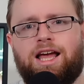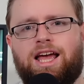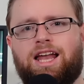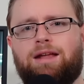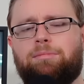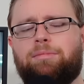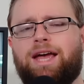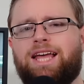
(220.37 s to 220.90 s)

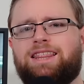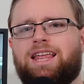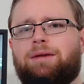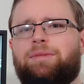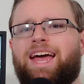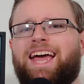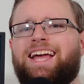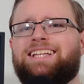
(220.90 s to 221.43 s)
and it made
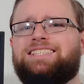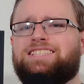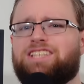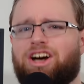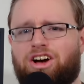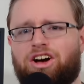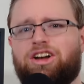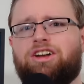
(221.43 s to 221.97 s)
them a
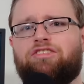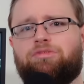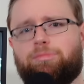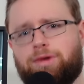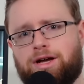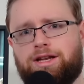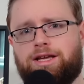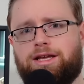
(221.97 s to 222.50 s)
ton of
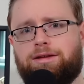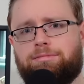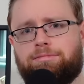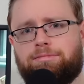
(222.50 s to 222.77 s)
money.